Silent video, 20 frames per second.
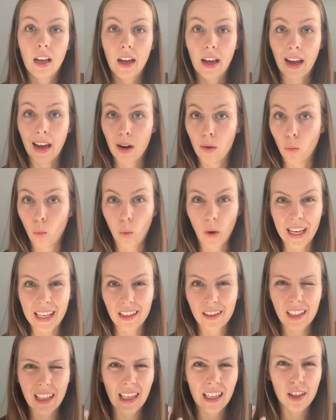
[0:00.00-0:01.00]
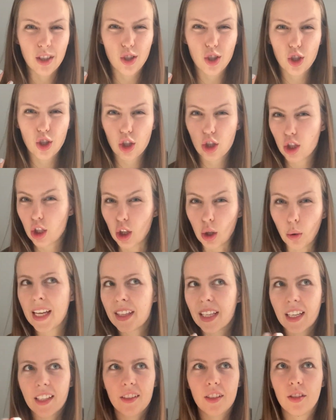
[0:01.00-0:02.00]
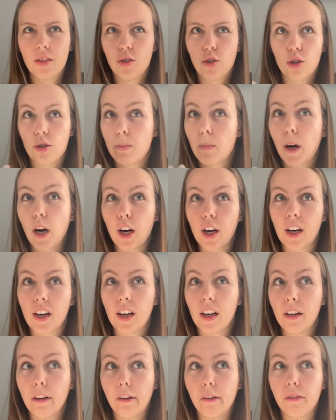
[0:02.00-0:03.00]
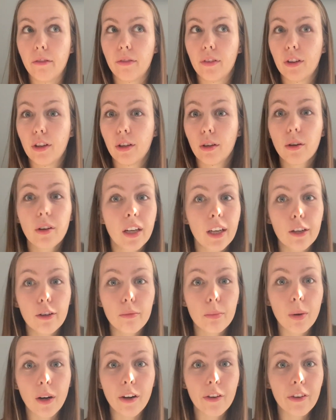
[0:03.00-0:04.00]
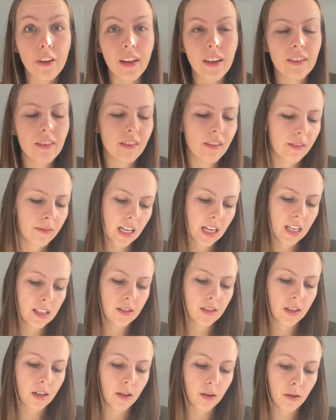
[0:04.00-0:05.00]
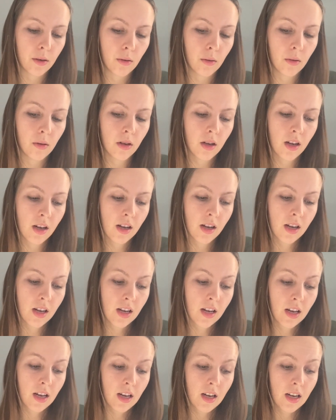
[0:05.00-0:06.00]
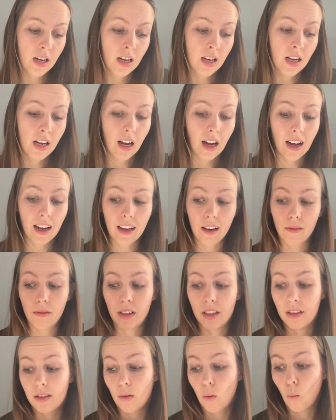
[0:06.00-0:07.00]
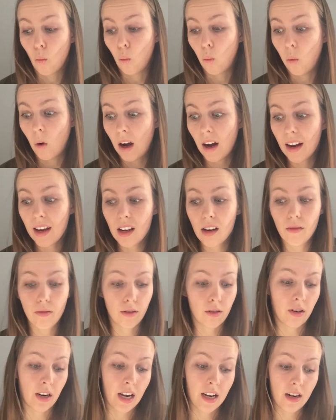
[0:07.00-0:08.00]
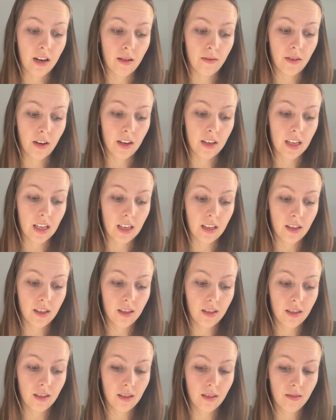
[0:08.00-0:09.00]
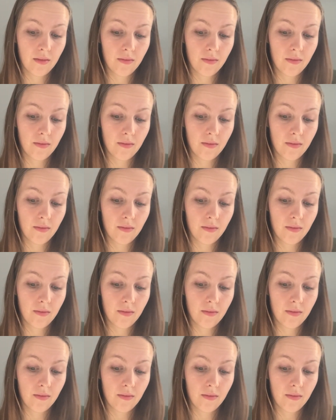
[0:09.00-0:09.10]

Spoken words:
and wait and stew. And that is just part of the creative process. And so I have this wide variety of ideas,